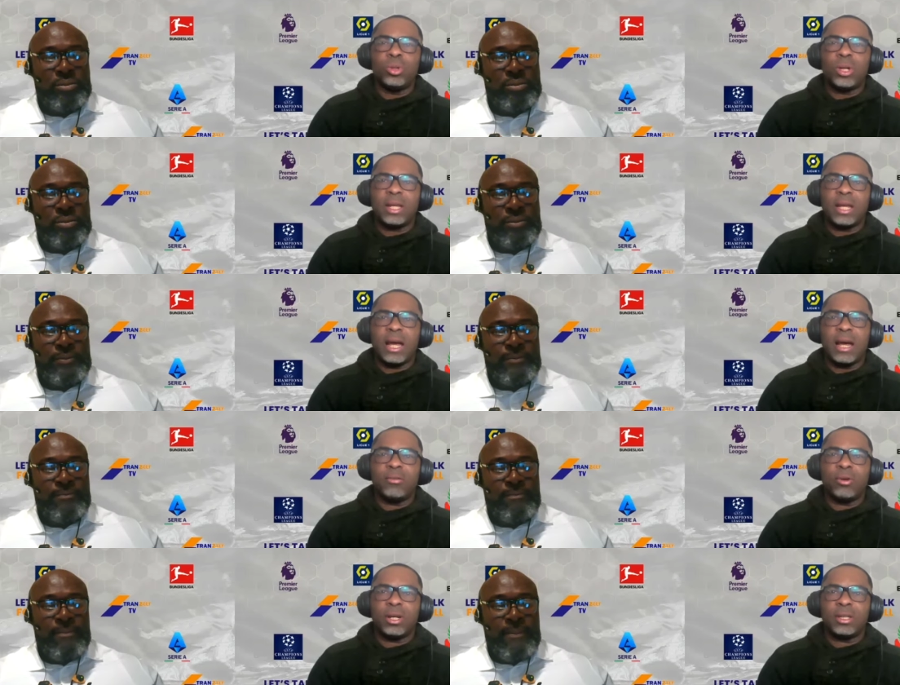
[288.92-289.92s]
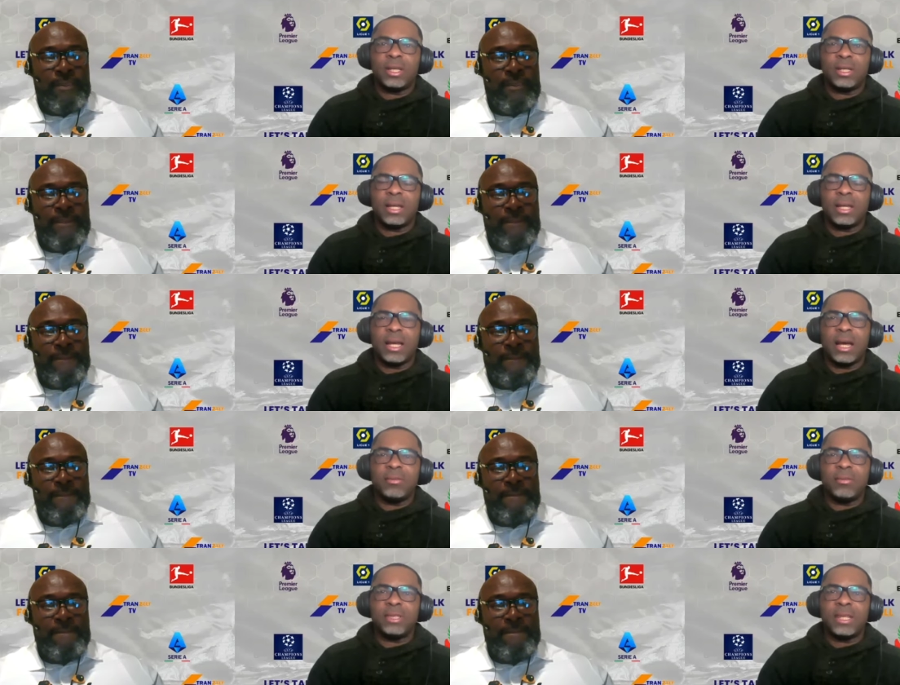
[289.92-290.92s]
Speaker 1: tool that they have or asset that they
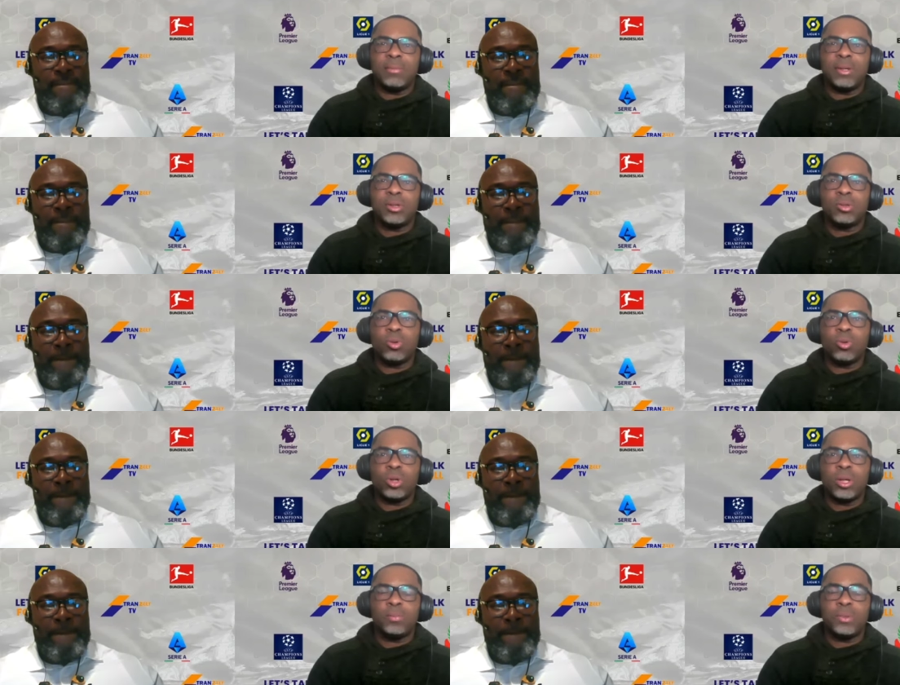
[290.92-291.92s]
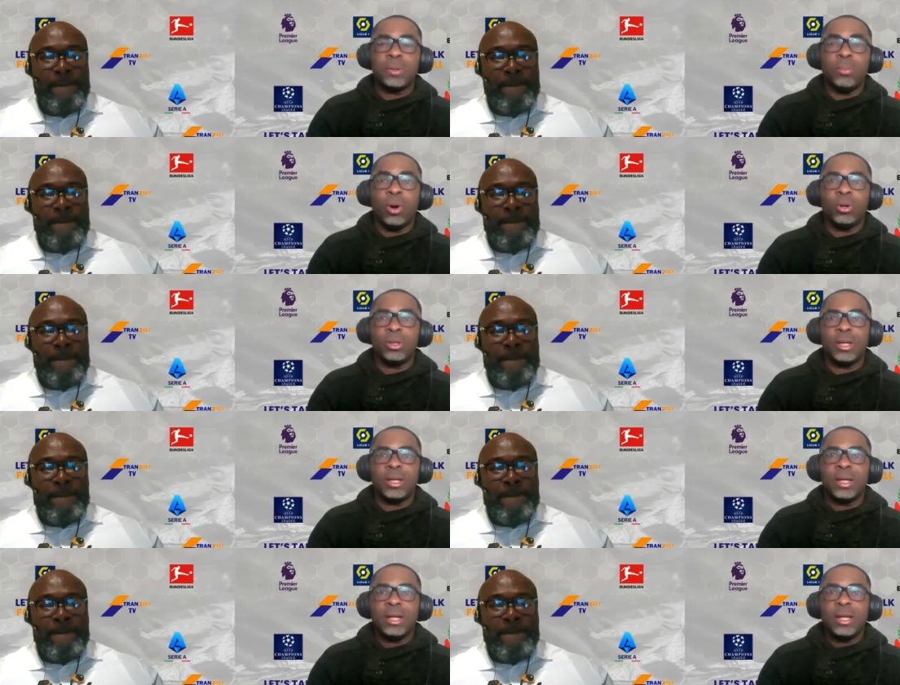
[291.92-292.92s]
have is the ability to keep the ball.
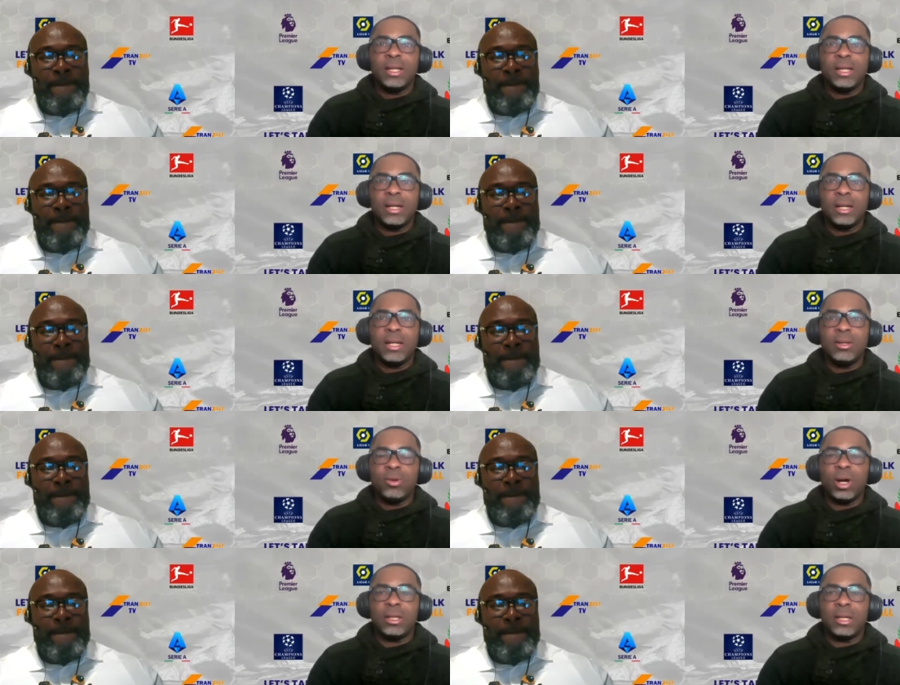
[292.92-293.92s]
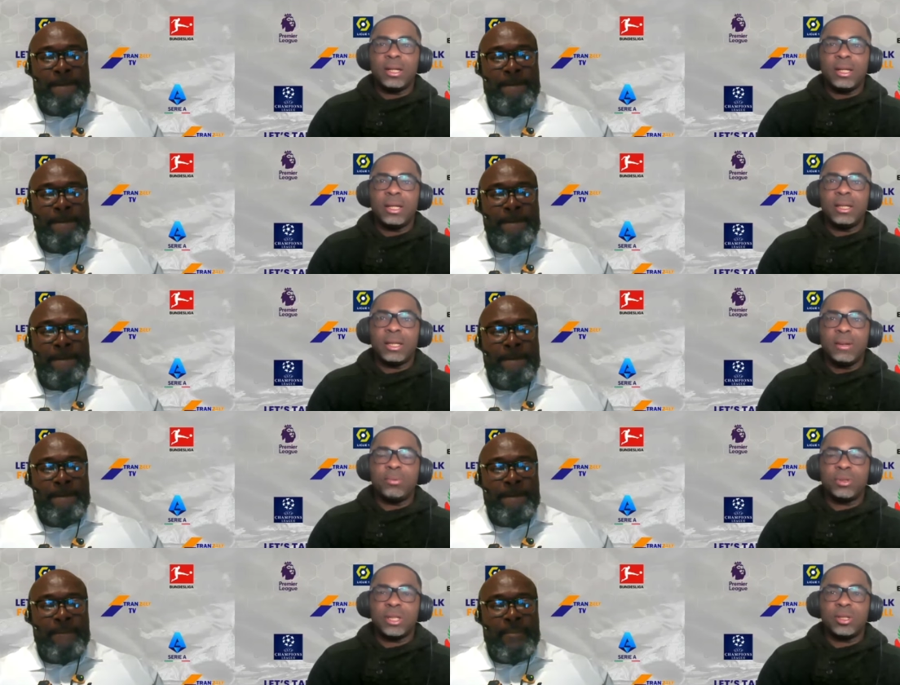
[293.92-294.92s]
They they really know how they really keep
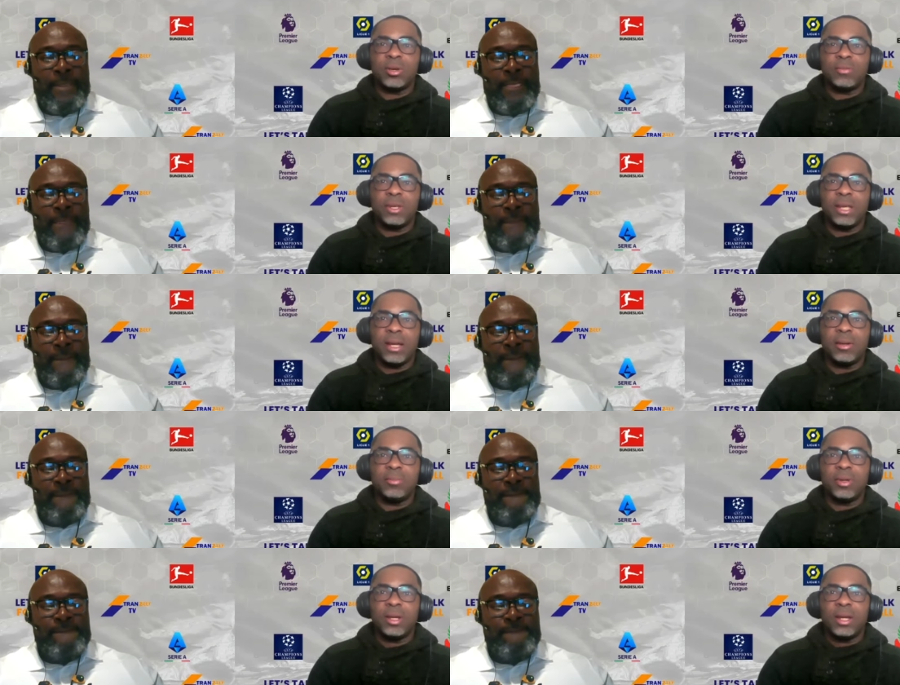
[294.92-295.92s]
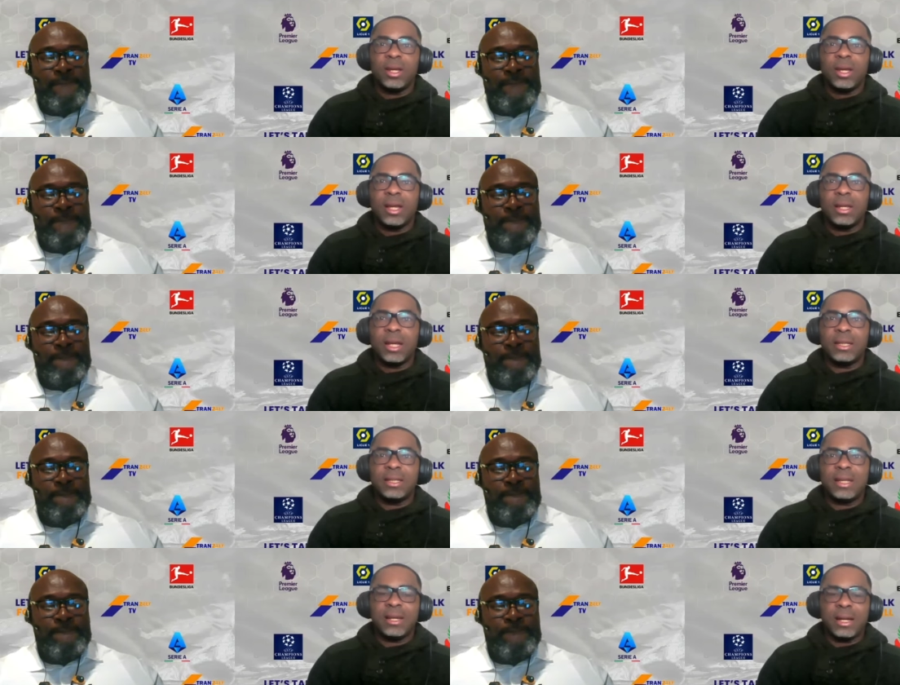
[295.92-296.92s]
possession of the game, and I
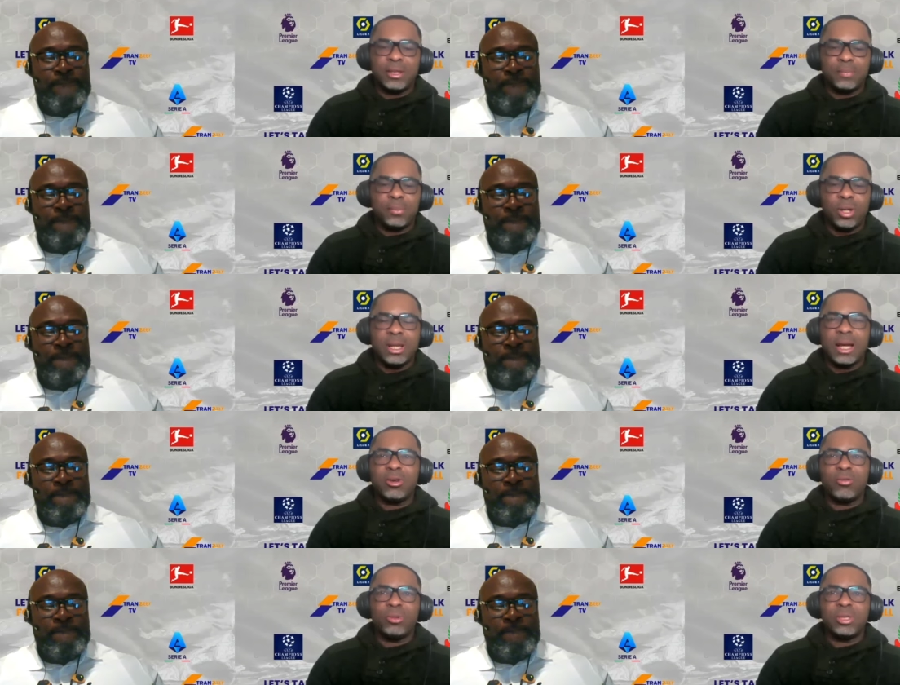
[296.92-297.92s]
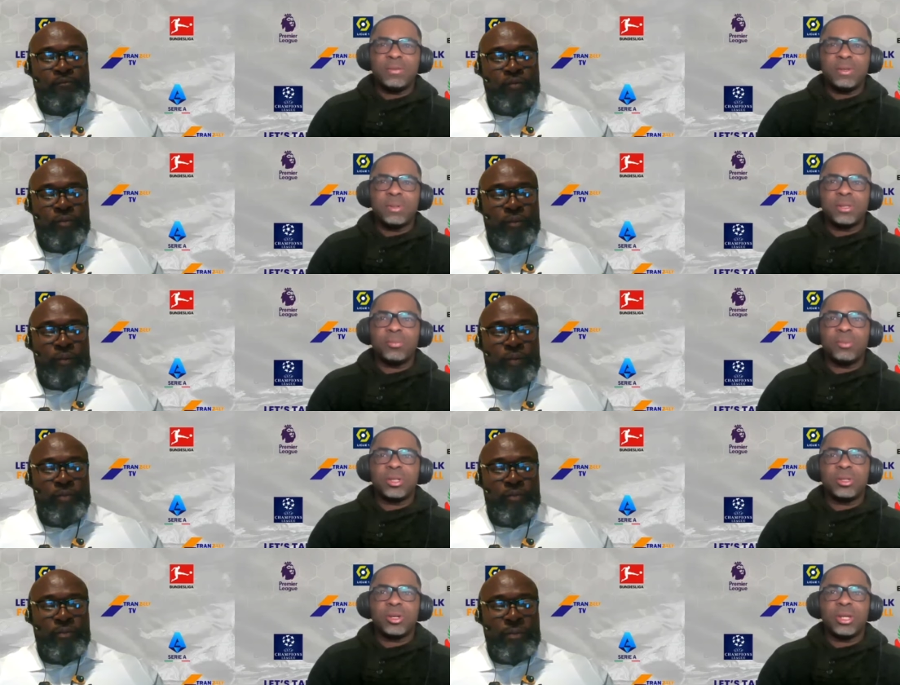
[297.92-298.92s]
think they are at the point they had almost seventy percent
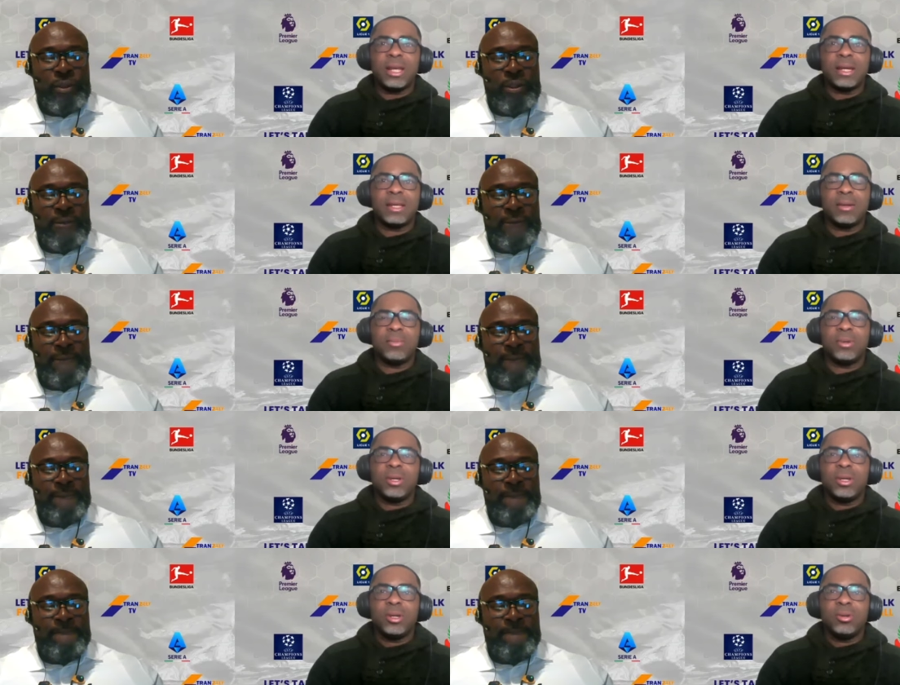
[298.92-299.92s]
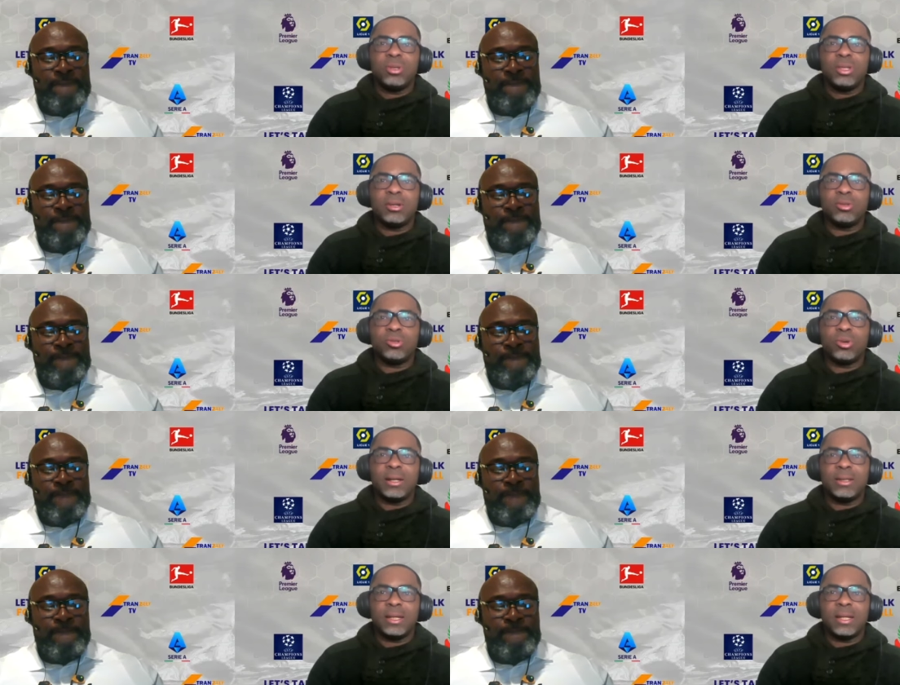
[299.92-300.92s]
possession in that game which tells you
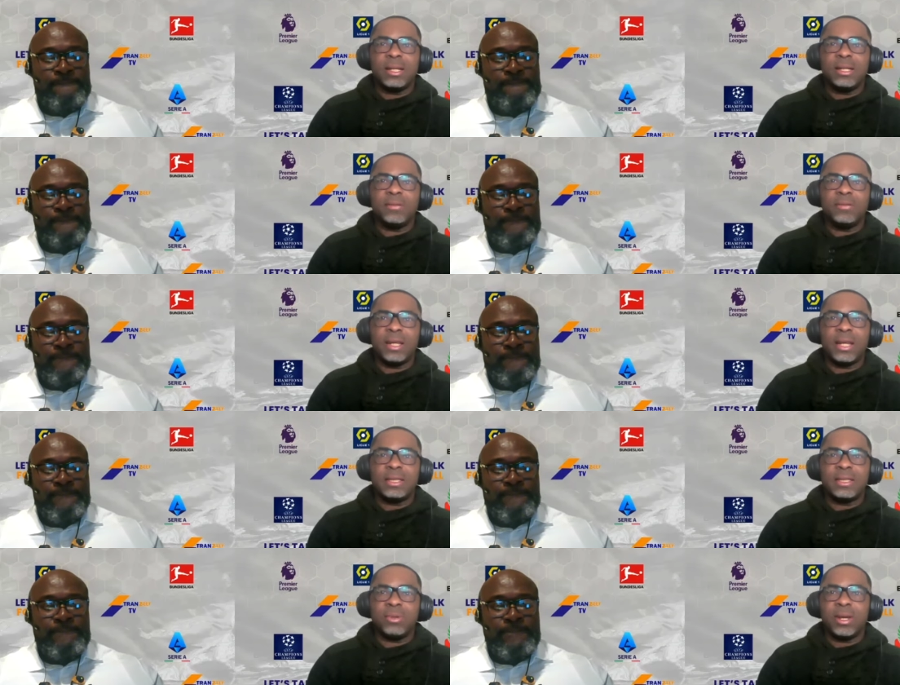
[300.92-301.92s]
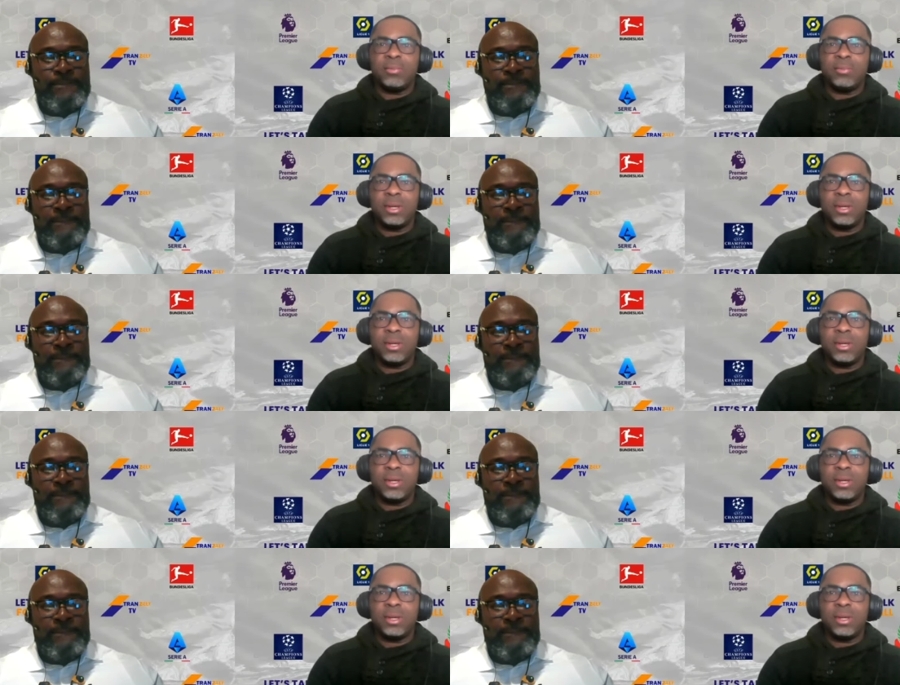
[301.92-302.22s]
how technically gifted that team can